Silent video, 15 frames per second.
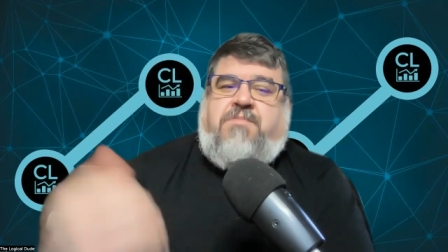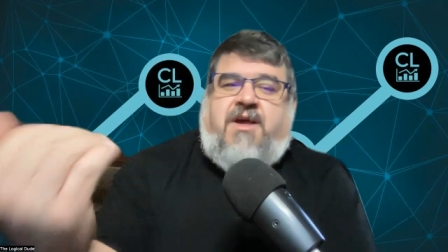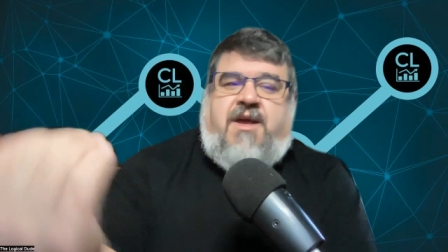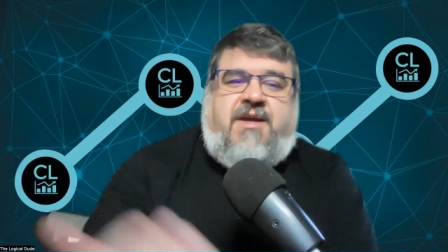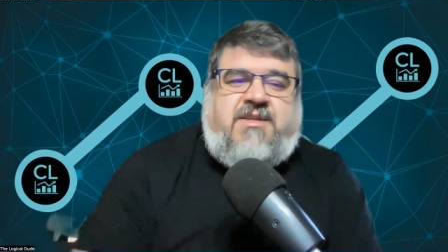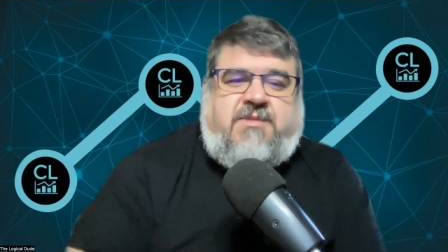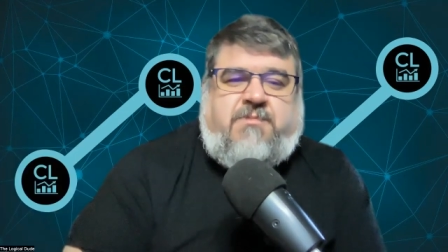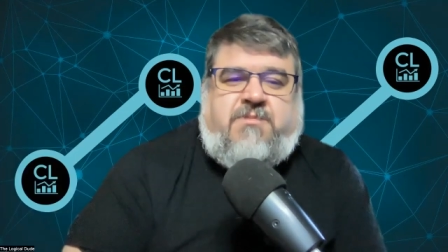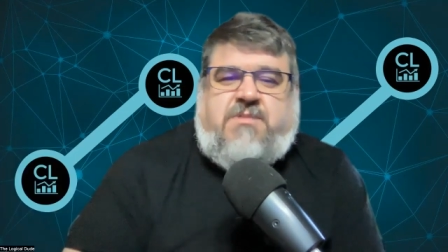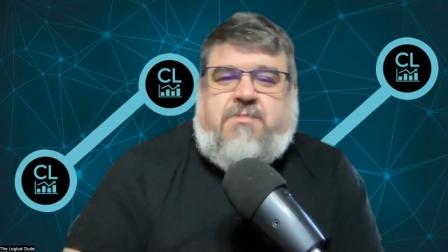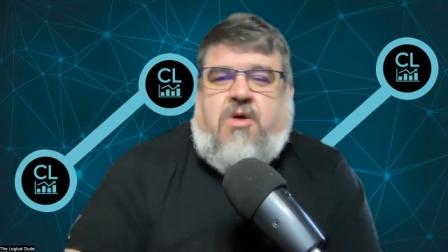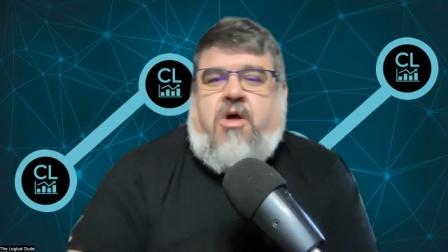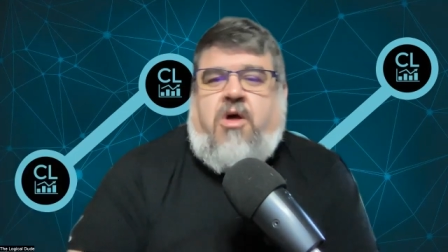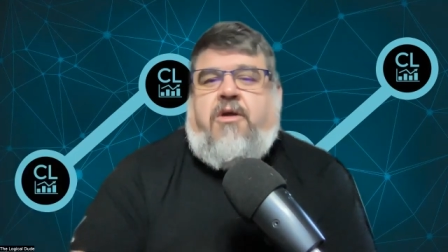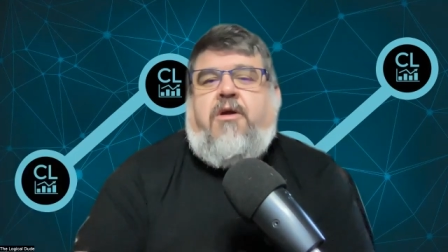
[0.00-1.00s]
playing some
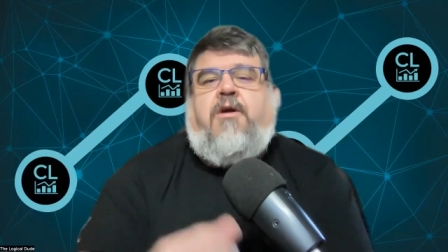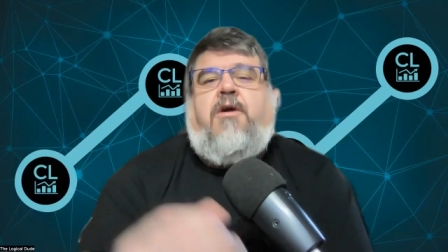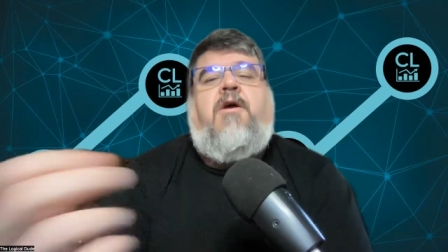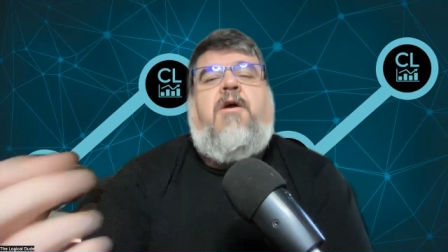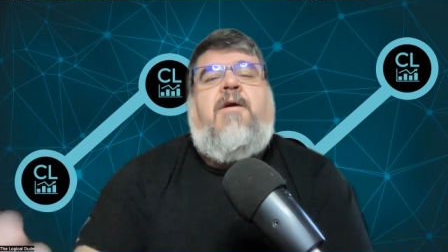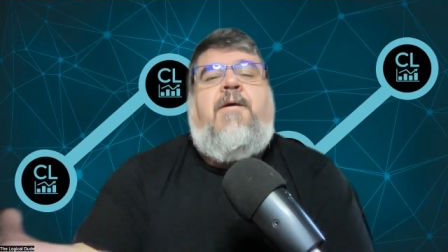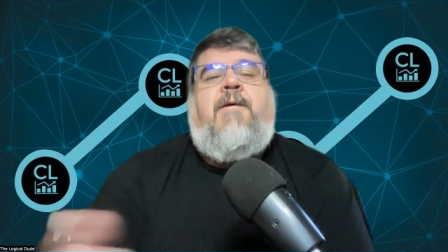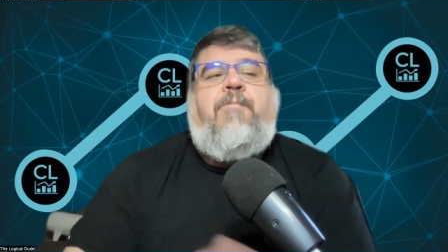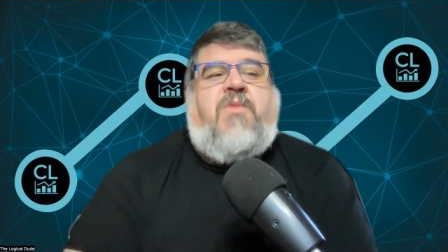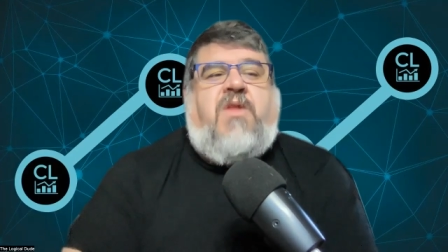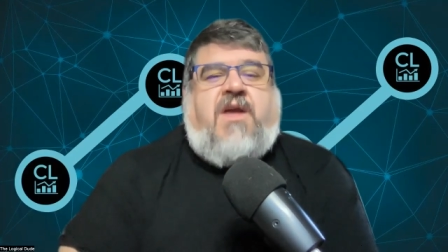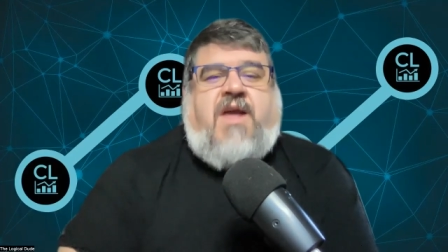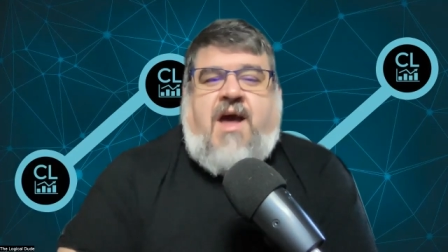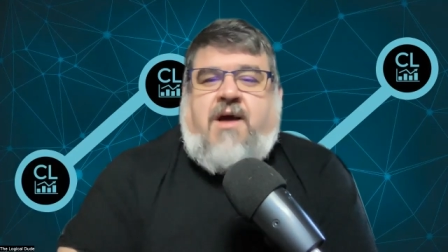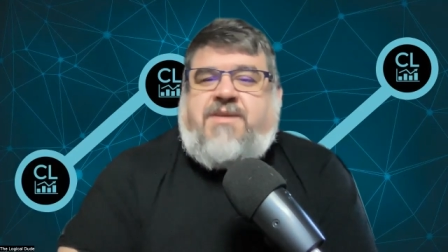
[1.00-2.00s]
smaller
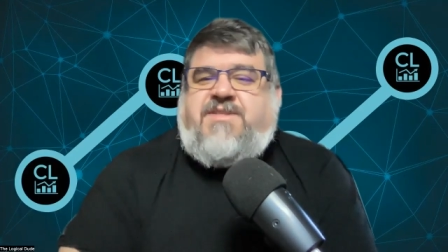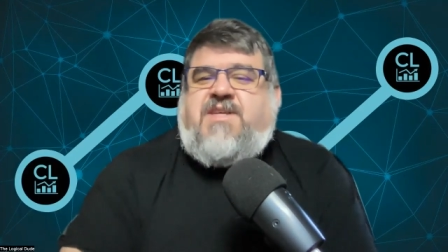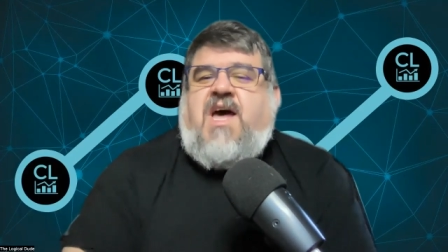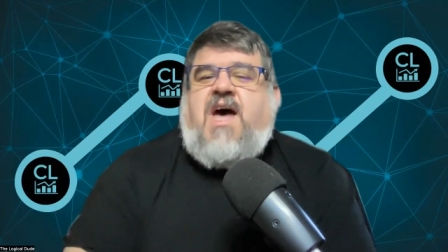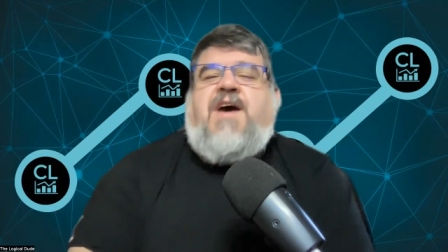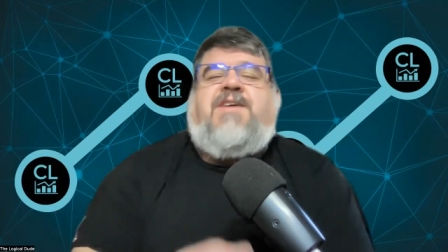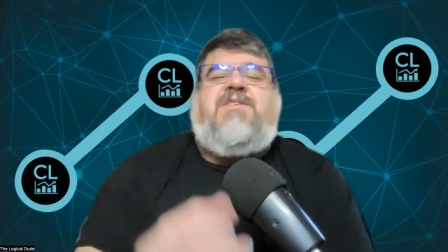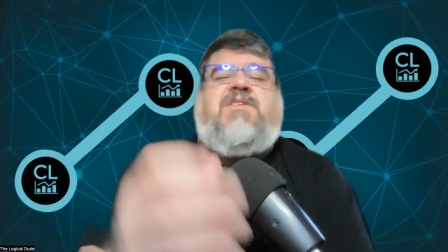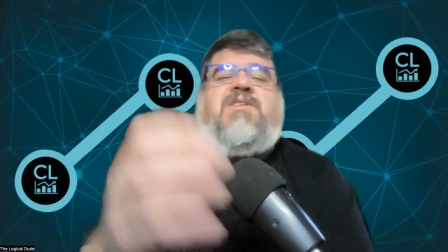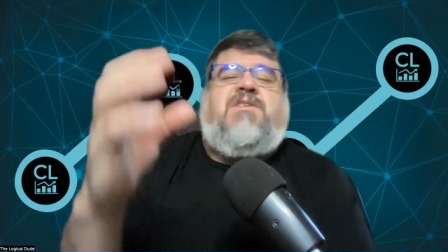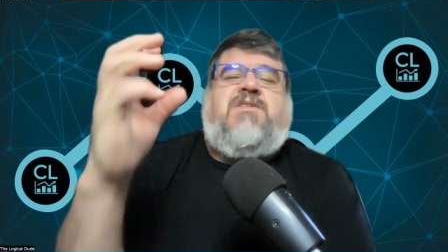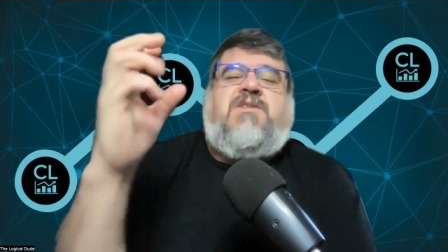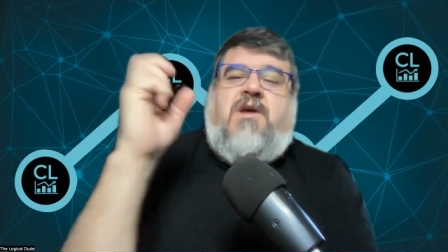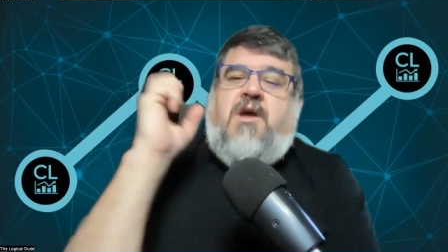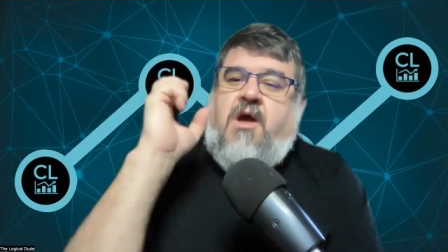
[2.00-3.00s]
account
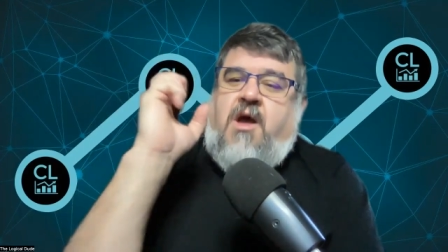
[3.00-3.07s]
sizes,